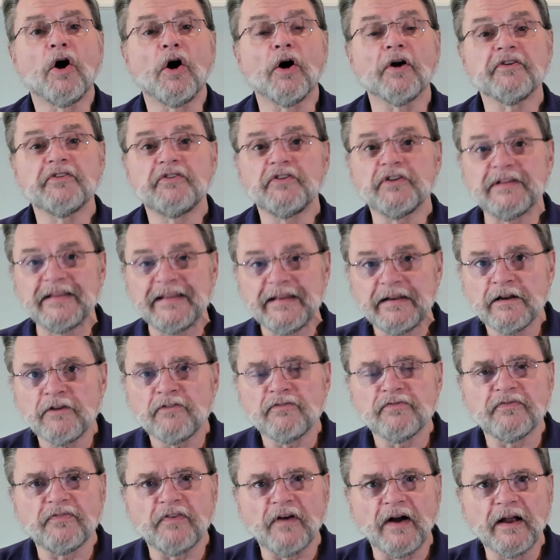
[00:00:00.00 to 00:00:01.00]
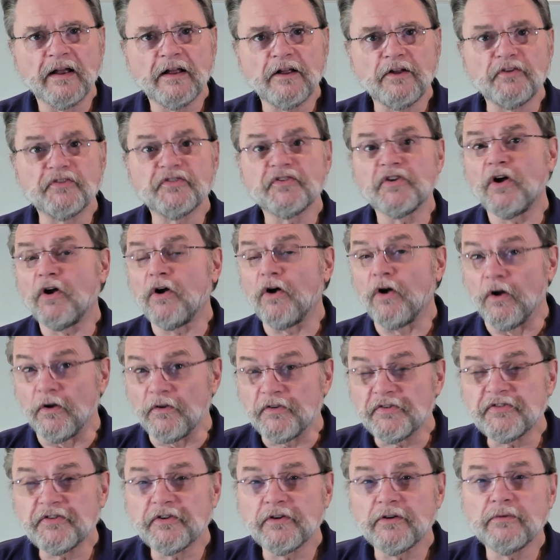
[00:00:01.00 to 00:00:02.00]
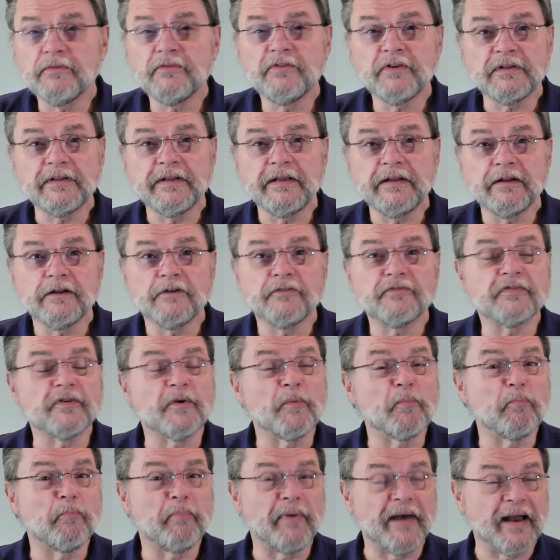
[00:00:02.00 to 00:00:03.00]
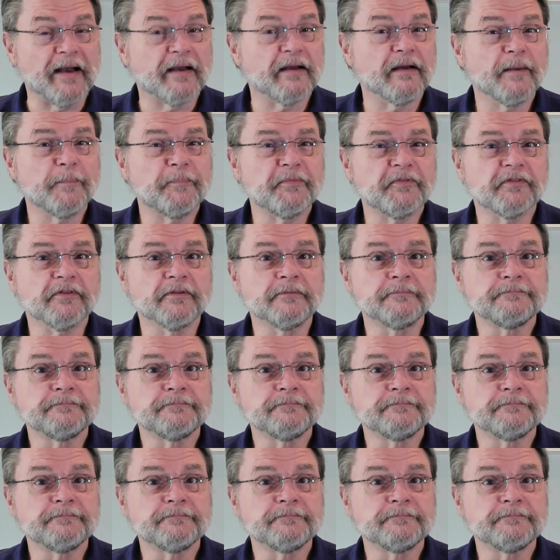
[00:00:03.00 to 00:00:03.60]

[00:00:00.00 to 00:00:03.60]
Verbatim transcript: Are deleted files also deleted from backups?